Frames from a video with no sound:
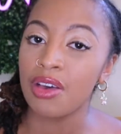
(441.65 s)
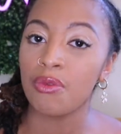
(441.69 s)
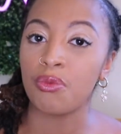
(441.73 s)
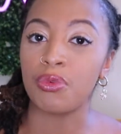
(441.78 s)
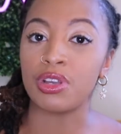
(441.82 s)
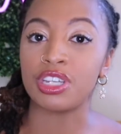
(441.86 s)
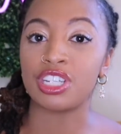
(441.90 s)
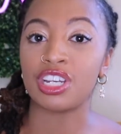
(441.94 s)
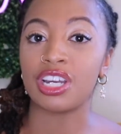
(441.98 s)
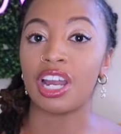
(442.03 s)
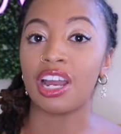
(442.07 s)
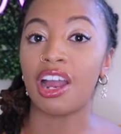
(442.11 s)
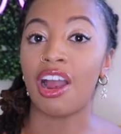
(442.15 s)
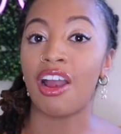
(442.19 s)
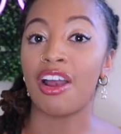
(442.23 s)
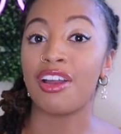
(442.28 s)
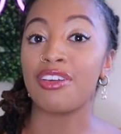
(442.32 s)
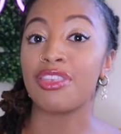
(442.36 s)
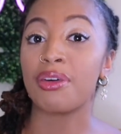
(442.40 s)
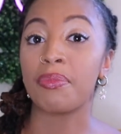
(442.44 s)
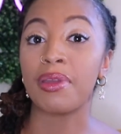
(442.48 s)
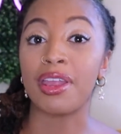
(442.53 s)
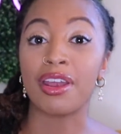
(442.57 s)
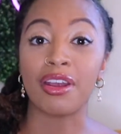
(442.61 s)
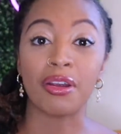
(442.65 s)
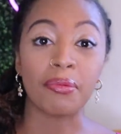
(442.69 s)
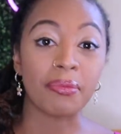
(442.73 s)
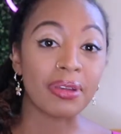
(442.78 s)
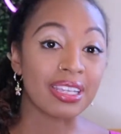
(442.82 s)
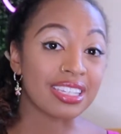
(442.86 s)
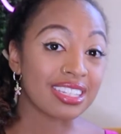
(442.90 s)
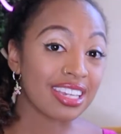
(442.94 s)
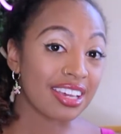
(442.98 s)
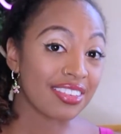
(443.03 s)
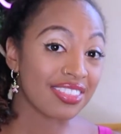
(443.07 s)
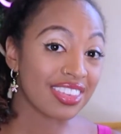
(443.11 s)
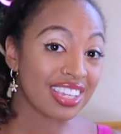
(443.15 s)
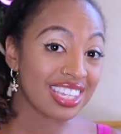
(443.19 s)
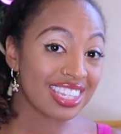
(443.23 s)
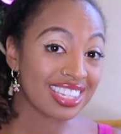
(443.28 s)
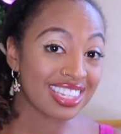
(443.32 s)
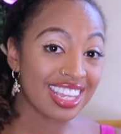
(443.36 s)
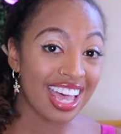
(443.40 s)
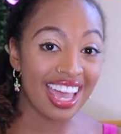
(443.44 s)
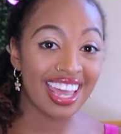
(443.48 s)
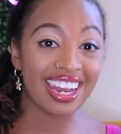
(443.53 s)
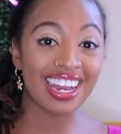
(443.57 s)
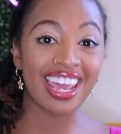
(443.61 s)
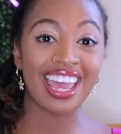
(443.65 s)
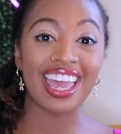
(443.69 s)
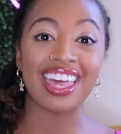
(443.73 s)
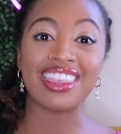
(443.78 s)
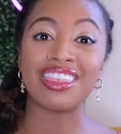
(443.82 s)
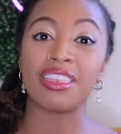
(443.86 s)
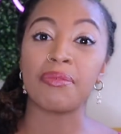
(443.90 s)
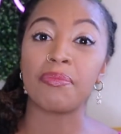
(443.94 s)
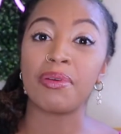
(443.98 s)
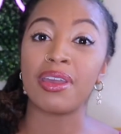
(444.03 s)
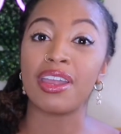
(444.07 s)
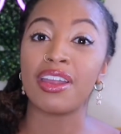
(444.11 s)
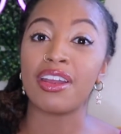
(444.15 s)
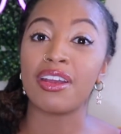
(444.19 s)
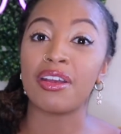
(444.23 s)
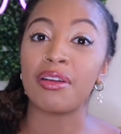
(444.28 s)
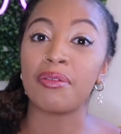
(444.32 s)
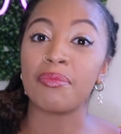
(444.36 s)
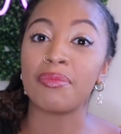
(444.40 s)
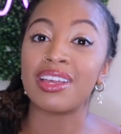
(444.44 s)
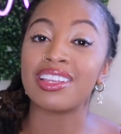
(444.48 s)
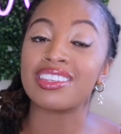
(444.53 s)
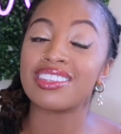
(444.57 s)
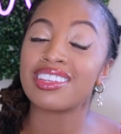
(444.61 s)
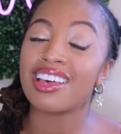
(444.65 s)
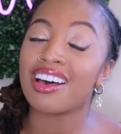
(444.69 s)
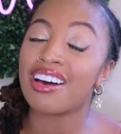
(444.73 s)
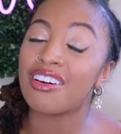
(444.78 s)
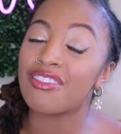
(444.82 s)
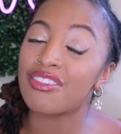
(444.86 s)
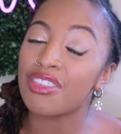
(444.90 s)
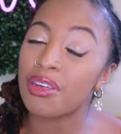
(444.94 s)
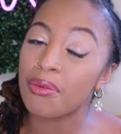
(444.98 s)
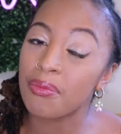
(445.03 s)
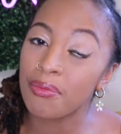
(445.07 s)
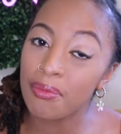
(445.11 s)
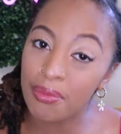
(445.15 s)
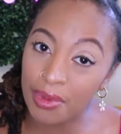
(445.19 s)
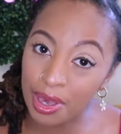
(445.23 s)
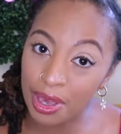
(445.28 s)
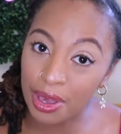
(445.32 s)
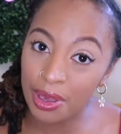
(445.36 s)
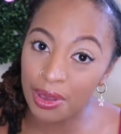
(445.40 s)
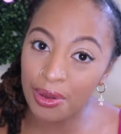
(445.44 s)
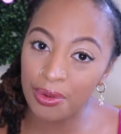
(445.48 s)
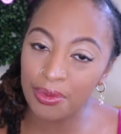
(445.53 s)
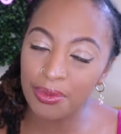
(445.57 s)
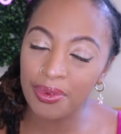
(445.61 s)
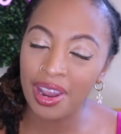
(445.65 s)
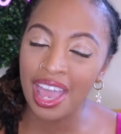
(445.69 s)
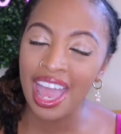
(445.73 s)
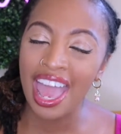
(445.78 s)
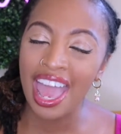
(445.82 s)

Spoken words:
which are the pyramids of the sun and the pyramids of the moon,